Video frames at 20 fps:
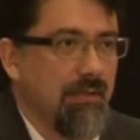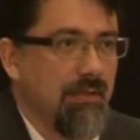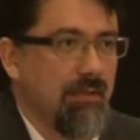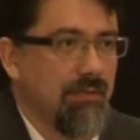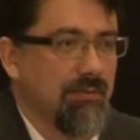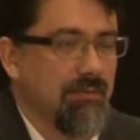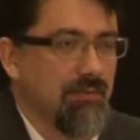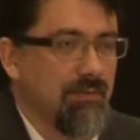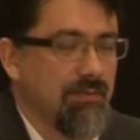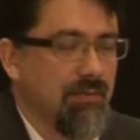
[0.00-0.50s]

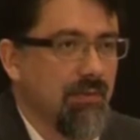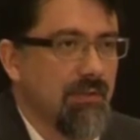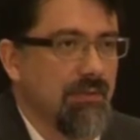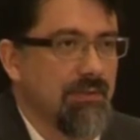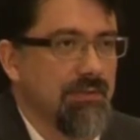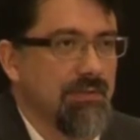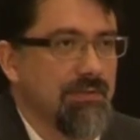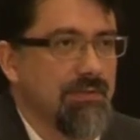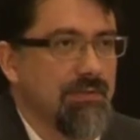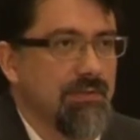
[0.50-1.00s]

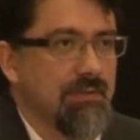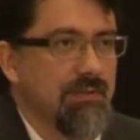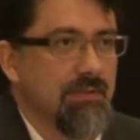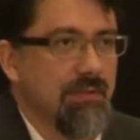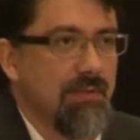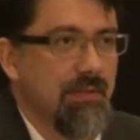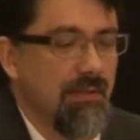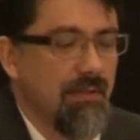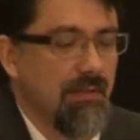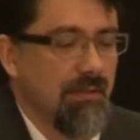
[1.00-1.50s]
sociologist,
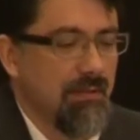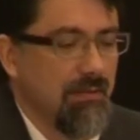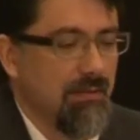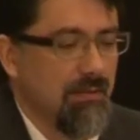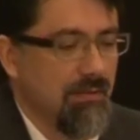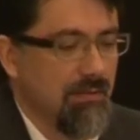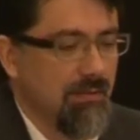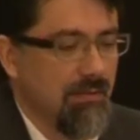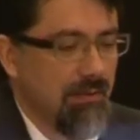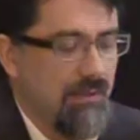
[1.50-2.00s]

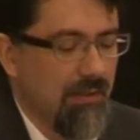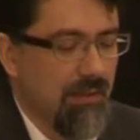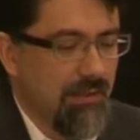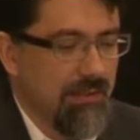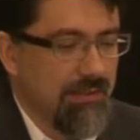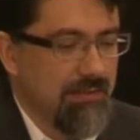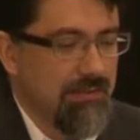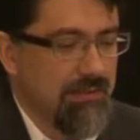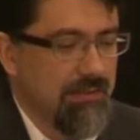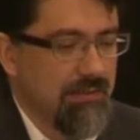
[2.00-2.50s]
an
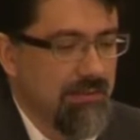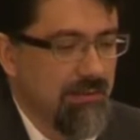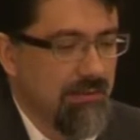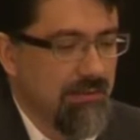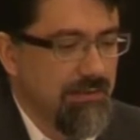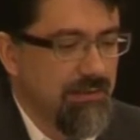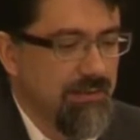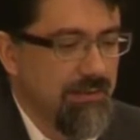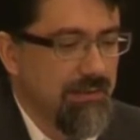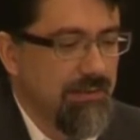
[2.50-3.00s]
architect, an
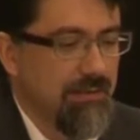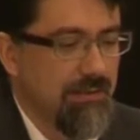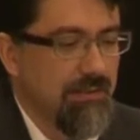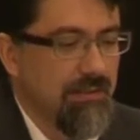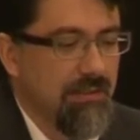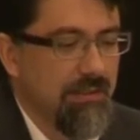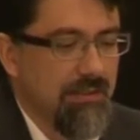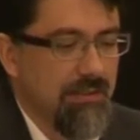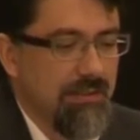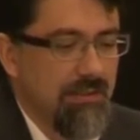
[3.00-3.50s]
engineer,
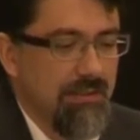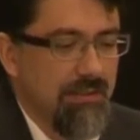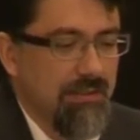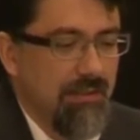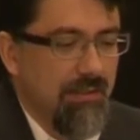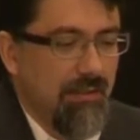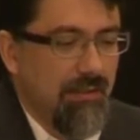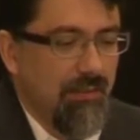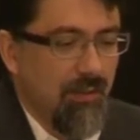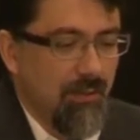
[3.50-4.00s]

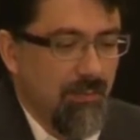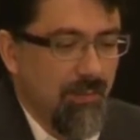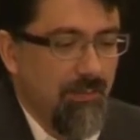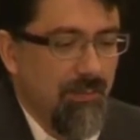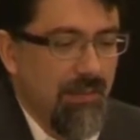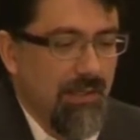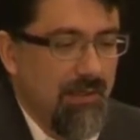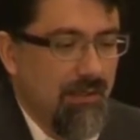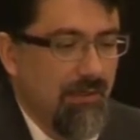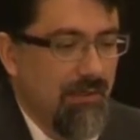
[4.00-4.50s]
an urban
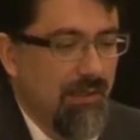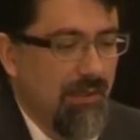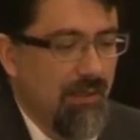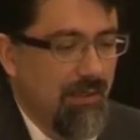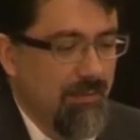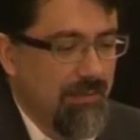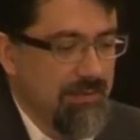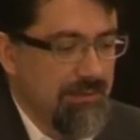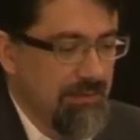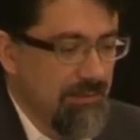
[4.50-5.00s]
planner,
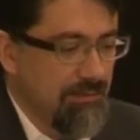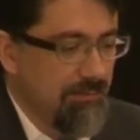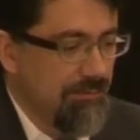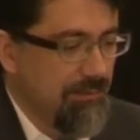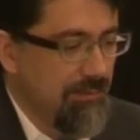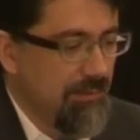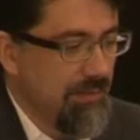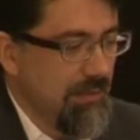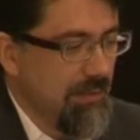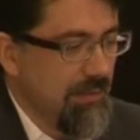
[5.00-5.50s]
and
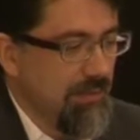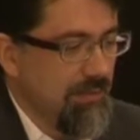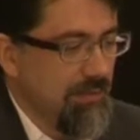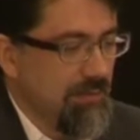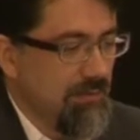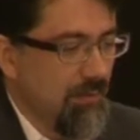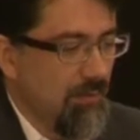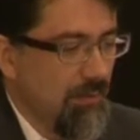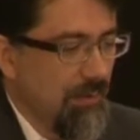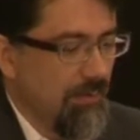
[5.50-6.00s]
myself.
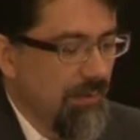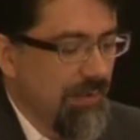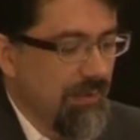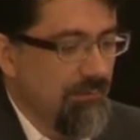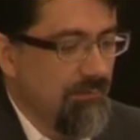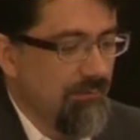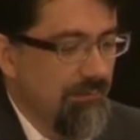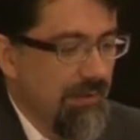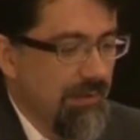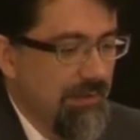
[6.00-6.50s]
So we
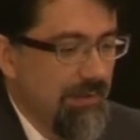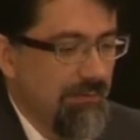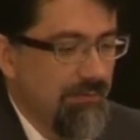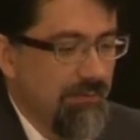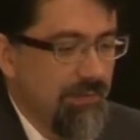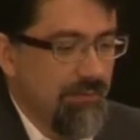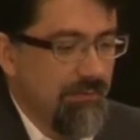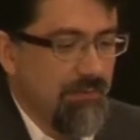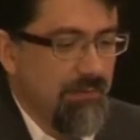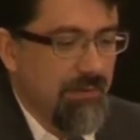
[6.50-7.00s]
bring very
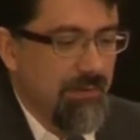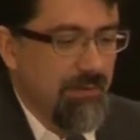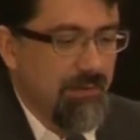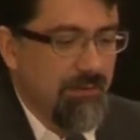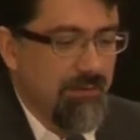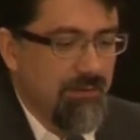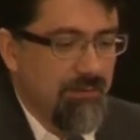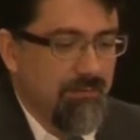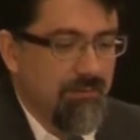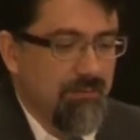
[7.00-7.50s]
different
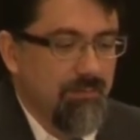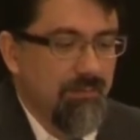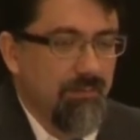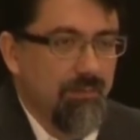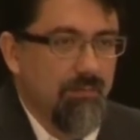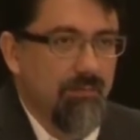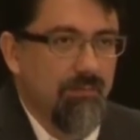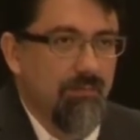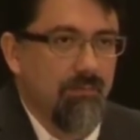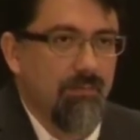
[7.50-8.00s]

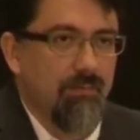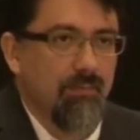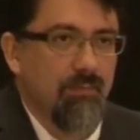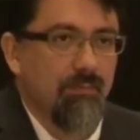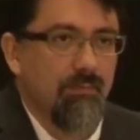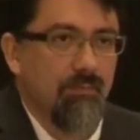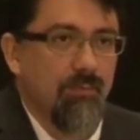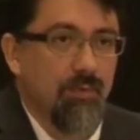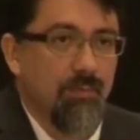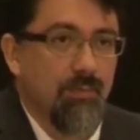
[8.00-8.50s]

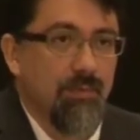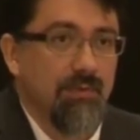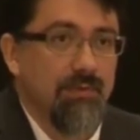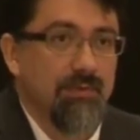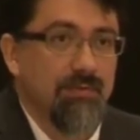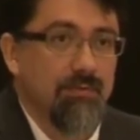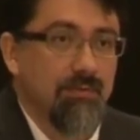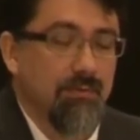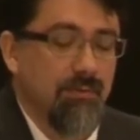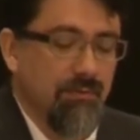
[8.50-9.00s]

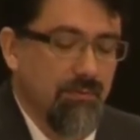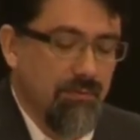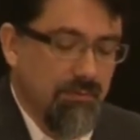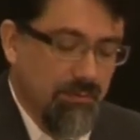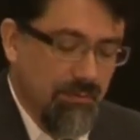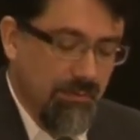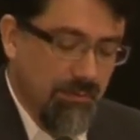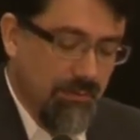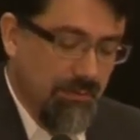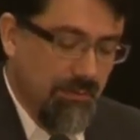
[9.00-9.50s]
viewpoints to
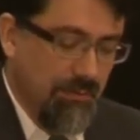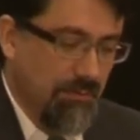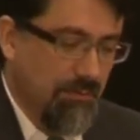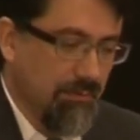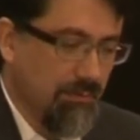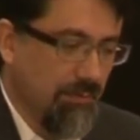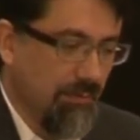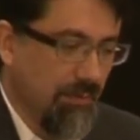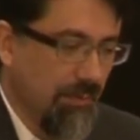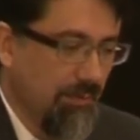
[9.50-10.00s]

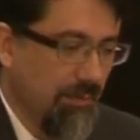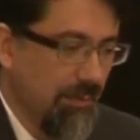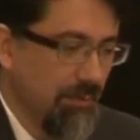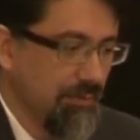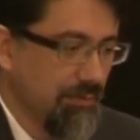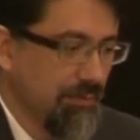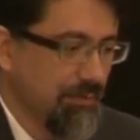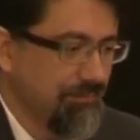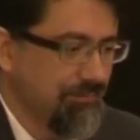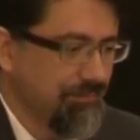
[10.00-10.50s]
the approach.